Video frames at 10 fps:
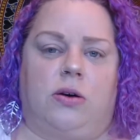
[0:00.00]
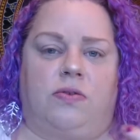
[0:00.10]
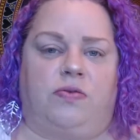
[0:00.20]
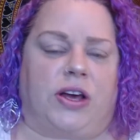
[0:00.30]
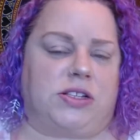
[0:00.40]

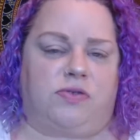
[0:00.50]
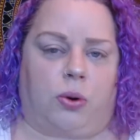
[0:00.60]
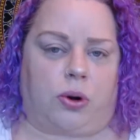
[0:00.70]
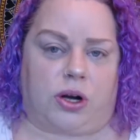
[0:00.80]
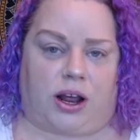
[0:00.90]
fast
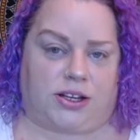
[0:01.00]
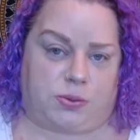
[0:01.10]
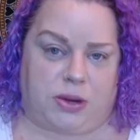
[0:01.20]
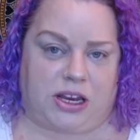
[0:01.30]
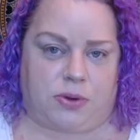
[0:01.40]
forward a high
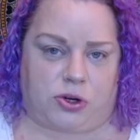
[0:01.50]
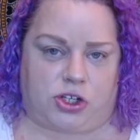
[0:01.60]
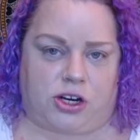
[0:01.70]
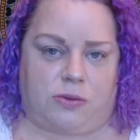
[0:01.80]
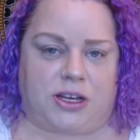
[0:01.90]
speed
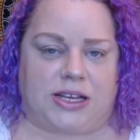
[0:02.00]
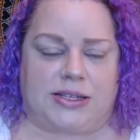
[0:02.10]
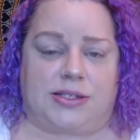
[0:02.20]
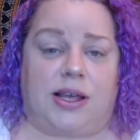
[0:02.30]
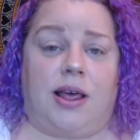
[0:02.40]
motion
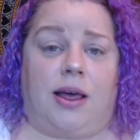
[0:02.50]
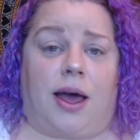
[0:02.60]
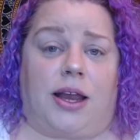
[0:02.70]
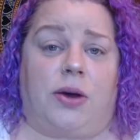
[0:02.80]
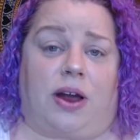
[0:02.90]
because
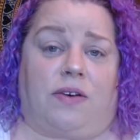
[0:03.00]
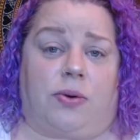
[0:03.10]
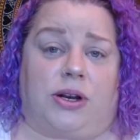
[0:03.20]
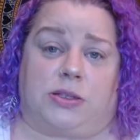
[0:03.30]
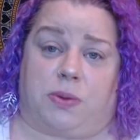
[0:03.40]
I know
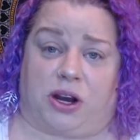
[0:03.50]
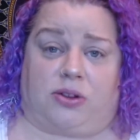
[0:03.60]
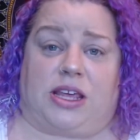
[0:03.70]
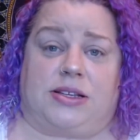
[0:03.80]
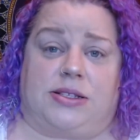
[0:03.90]
everyone has better
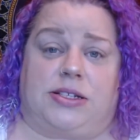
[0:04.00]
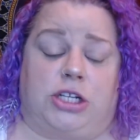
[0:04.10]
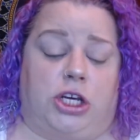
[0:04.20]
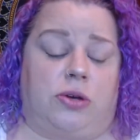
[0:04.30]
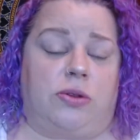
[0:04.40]
things to
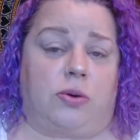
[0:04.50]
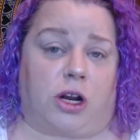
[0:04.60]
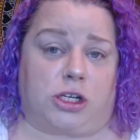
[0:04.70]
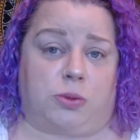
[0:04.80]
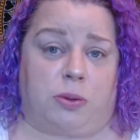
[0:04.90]
do than
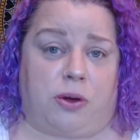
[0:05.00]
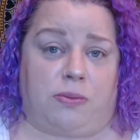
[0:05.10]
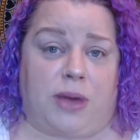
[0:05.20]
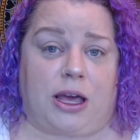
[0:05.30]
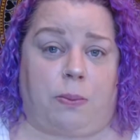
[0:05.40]
watch me put
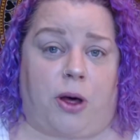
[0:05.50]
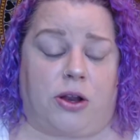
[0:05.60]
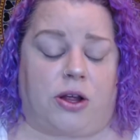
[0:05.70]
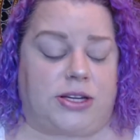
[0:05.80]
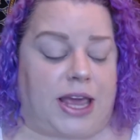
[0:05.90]
makeup on
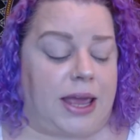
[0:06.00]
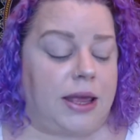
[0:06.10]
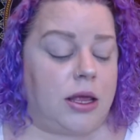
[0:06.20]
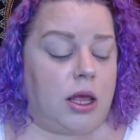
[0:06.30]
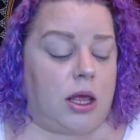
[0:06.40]
all day.
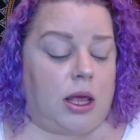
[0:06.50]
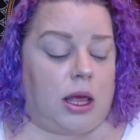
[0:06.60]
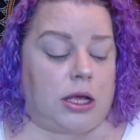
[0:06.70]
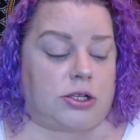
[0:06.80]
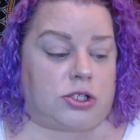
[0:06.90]

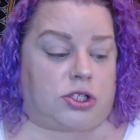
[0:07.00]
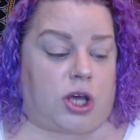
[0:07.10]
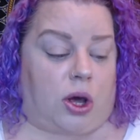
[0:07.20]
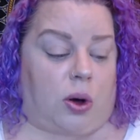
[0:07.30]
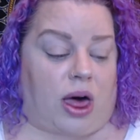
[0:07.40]

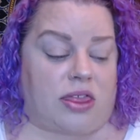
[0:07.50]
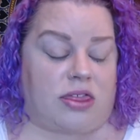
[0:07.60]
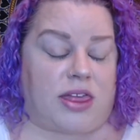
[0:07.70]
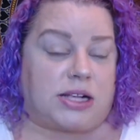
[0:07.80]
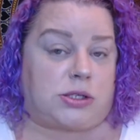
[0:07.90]
So
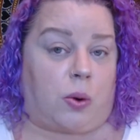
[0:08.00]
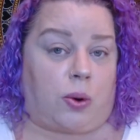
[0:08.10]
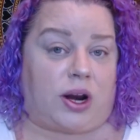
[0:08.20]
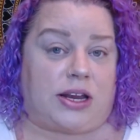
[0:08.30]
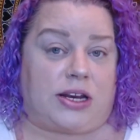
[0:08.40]
that's what
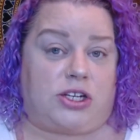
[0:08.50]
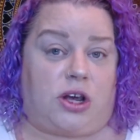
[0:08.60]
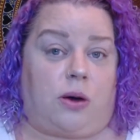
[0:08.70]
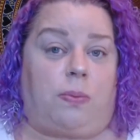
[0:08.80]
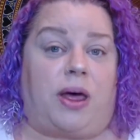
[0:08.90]
we're going to
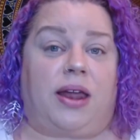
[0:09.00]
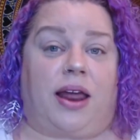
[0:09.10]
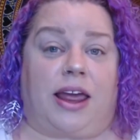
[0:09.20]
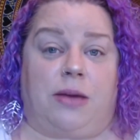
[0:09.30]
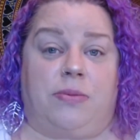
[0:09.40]
do. But
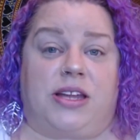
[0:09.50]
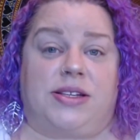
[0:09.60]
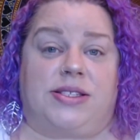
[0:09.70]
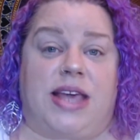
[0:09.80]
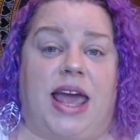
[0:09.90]
I am going to
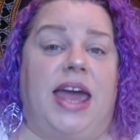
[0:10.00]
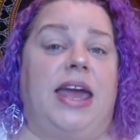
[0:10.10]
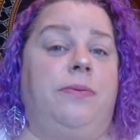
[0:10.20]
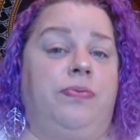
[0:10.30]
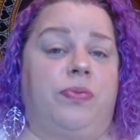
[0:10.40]

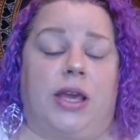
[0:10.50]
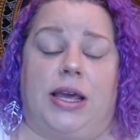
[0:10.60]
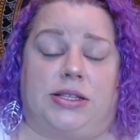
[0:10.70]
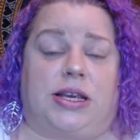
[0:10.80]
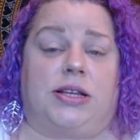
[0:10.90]
say
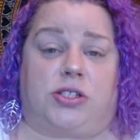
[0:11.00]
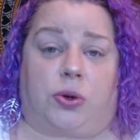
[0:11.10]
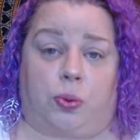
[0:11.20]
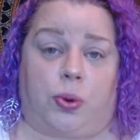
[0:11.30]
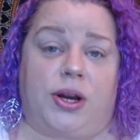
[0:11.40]
it's a
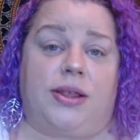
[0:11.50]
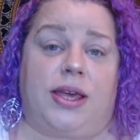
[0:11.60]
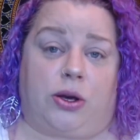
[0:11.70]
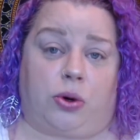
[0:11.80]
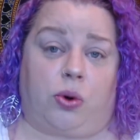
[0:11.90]

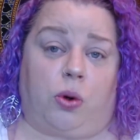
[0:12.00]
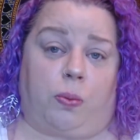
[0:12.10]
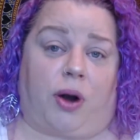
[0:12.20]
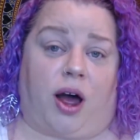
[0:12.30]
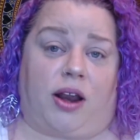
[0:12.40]
really cool
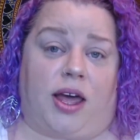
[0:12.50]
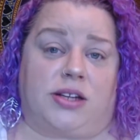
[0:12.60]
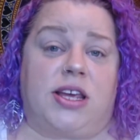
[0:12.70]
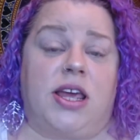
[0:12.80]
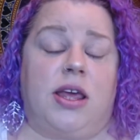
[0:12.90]

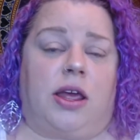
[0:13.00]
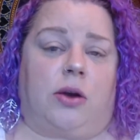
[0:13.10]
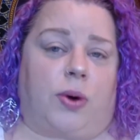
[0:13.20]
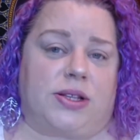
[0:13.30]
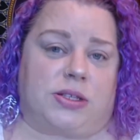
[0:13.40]
product. It
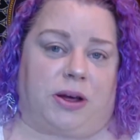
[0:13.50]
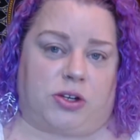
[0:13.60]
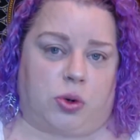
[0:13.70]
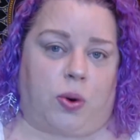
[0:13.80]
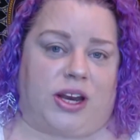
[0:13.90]
runs
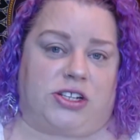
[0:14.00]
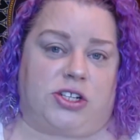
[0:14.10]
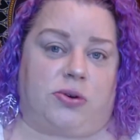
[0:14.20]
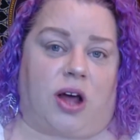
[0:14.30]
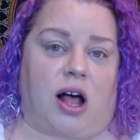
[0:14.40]
about
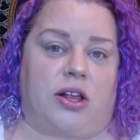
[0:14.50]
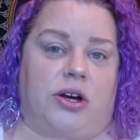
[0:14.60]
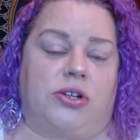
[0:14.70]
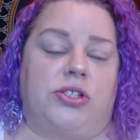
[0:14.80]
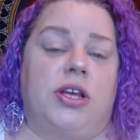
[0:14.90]

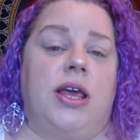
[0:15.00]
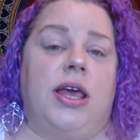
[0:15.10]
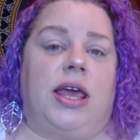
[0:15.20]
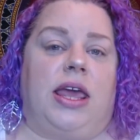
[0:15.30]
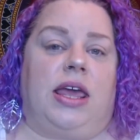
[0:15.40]
$22.
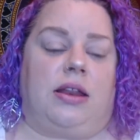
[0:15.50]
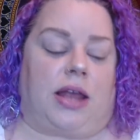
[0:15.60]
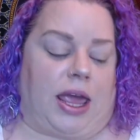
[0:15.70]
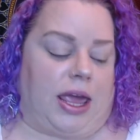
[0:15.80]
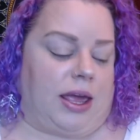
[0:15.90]

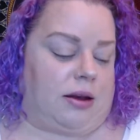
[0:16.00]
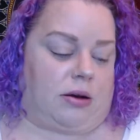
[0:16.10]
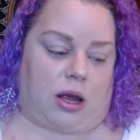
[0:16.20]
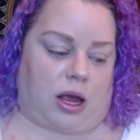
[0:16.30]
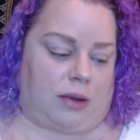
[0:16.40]

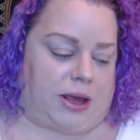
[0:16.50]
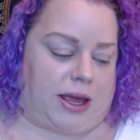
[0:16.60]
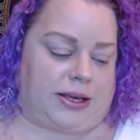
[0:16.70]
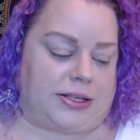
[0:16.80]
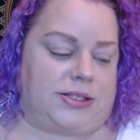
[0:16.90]
I
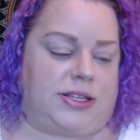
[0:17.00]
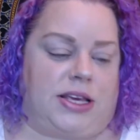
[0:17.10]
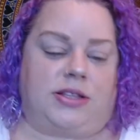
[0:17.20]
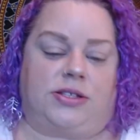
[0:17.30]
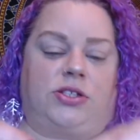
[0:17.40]
could see
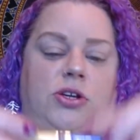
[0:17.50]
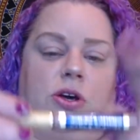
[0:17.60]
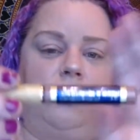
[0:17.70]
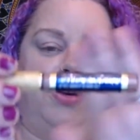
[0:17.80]
this tube.